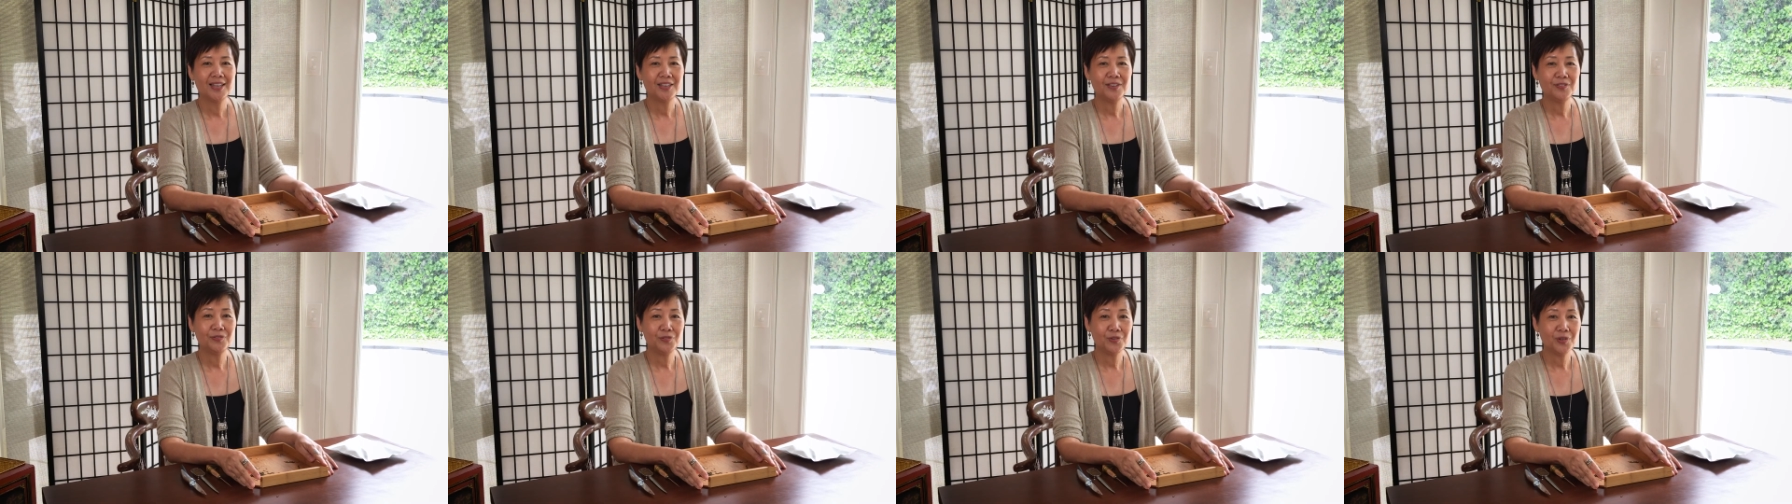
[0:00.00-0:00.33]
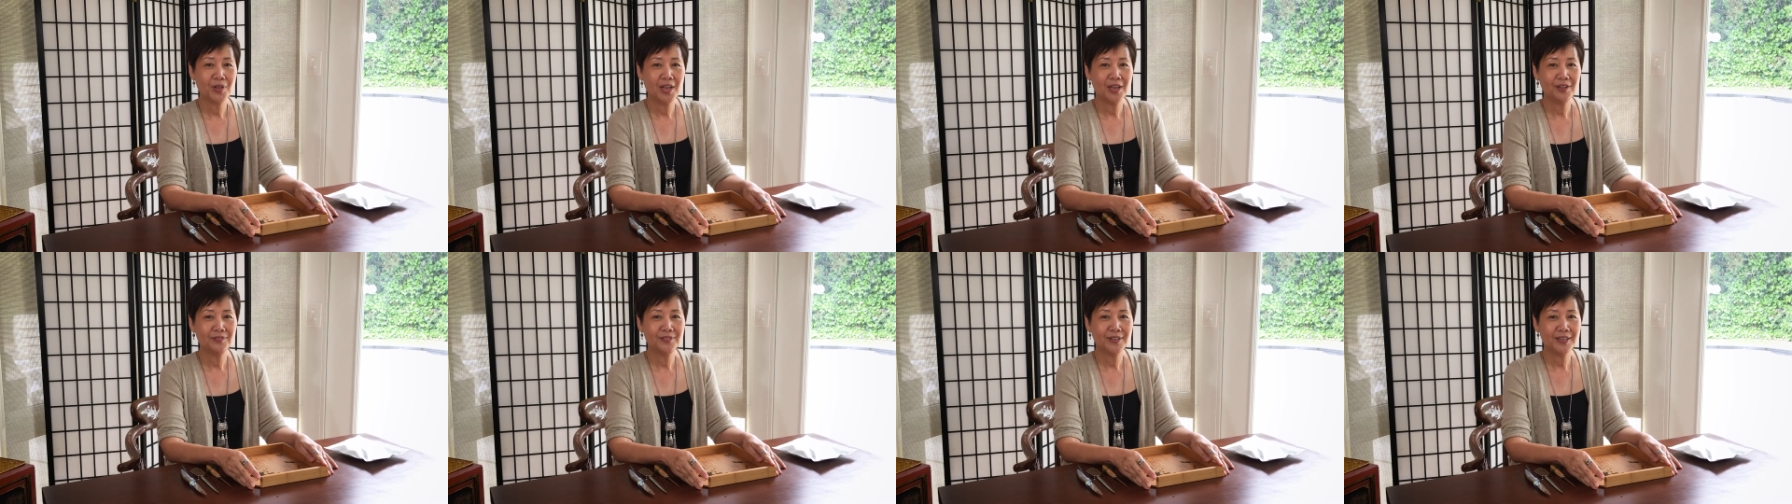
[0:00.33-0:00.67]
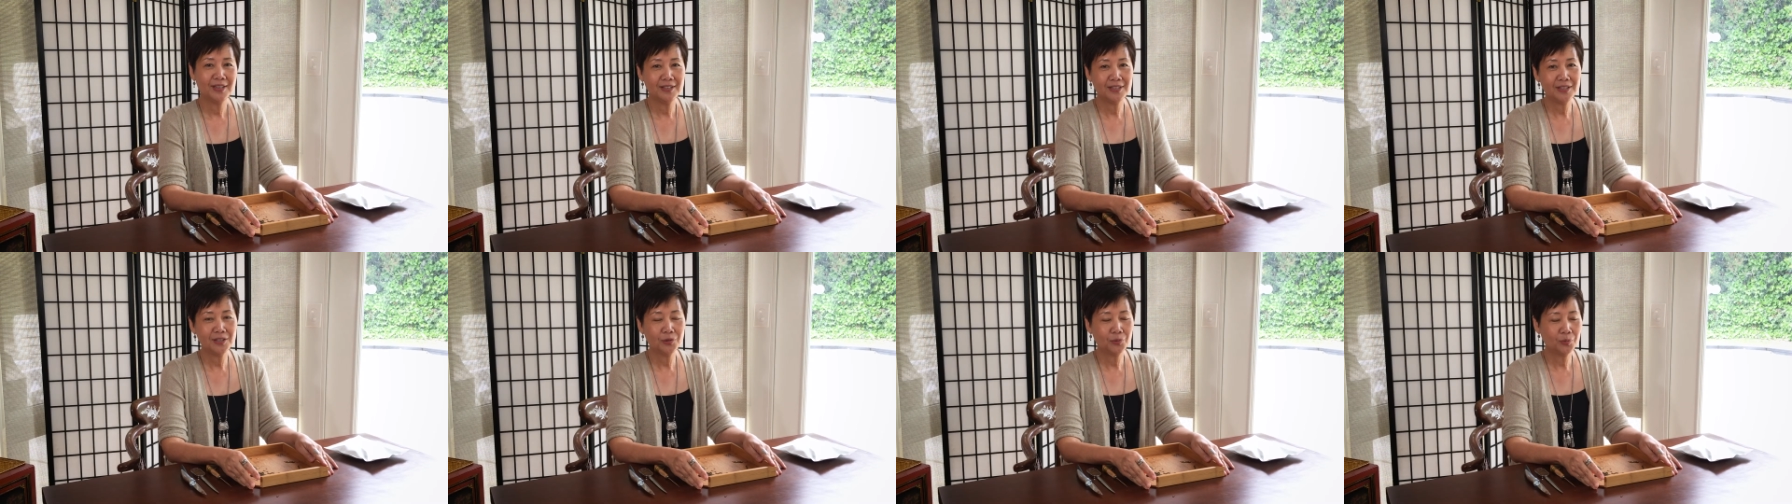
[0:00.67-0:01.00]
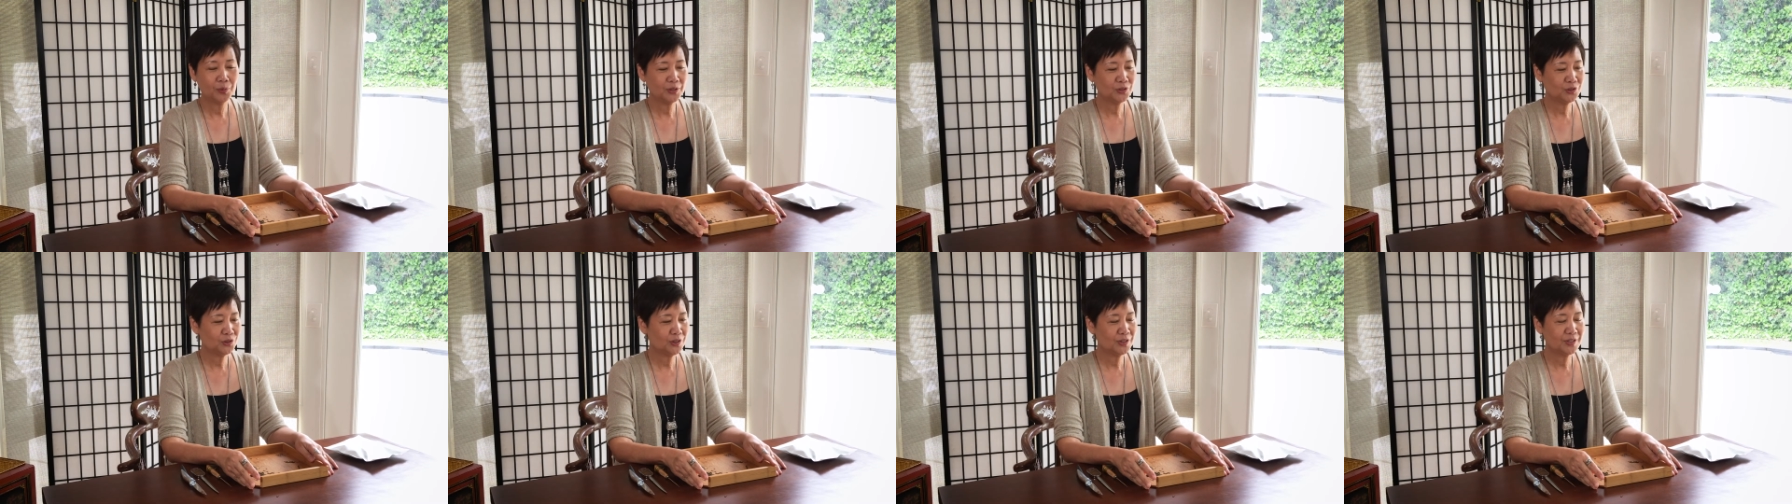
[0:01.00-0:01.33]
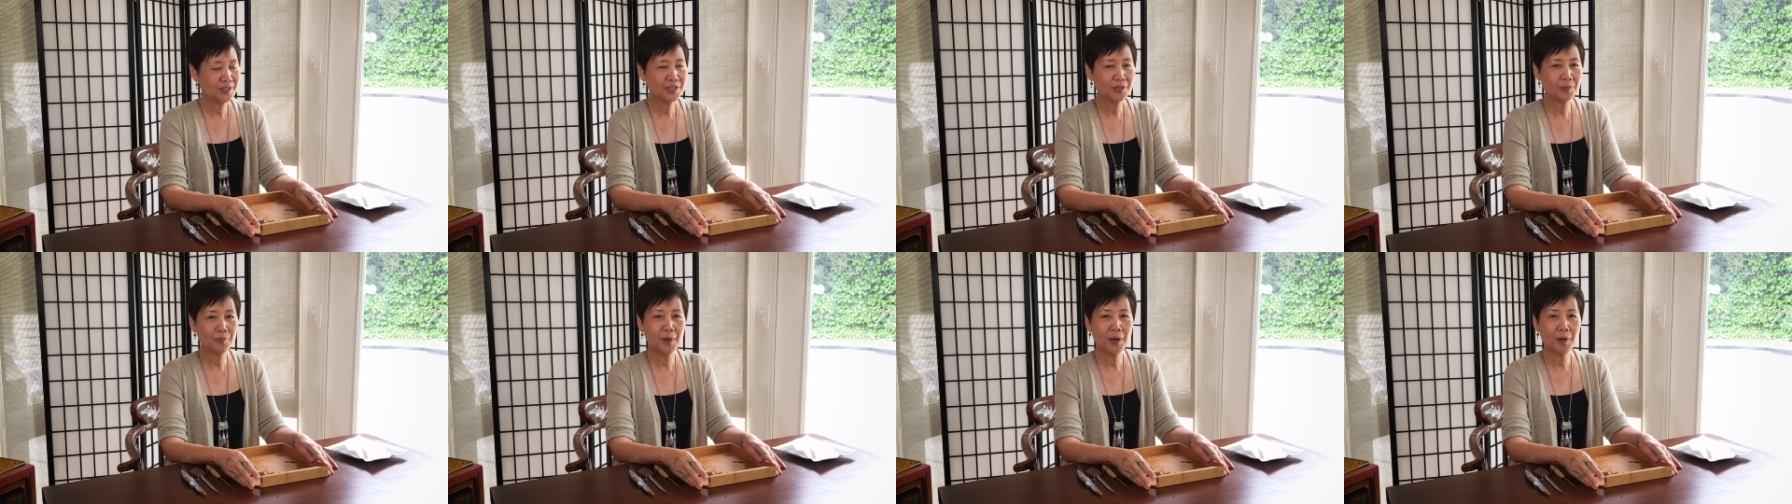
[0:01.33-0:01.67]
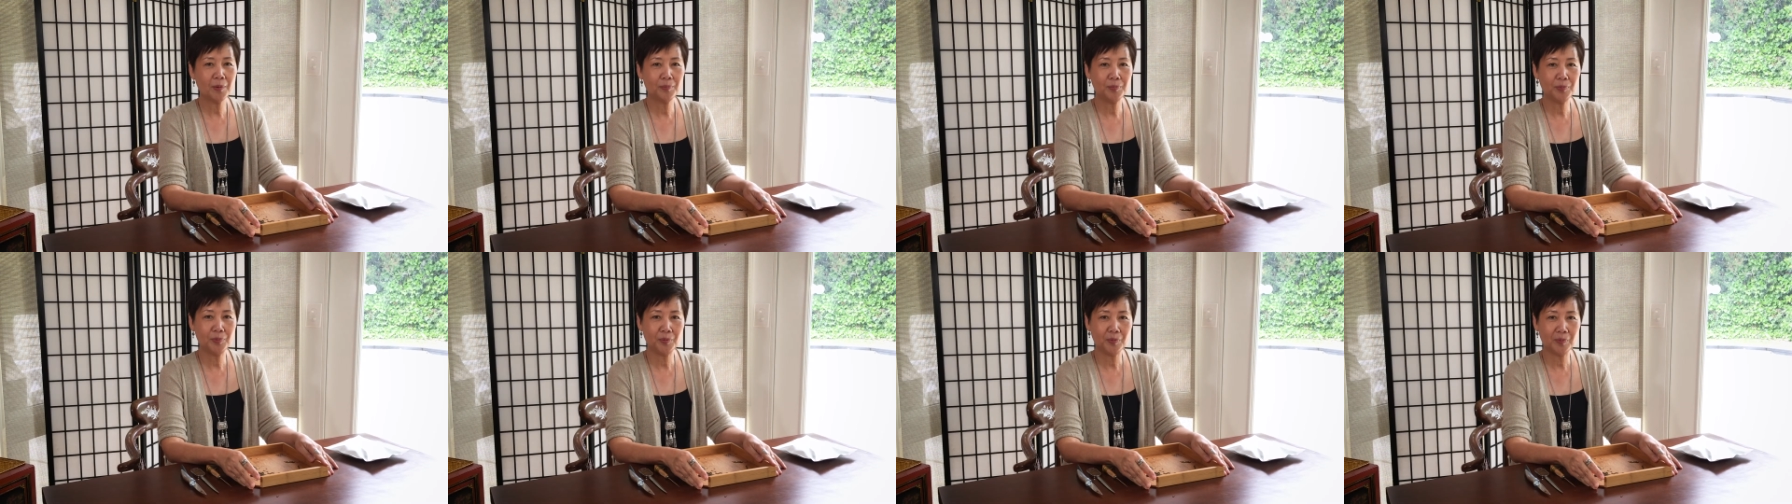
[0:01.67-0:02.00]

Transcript: If you have any questions about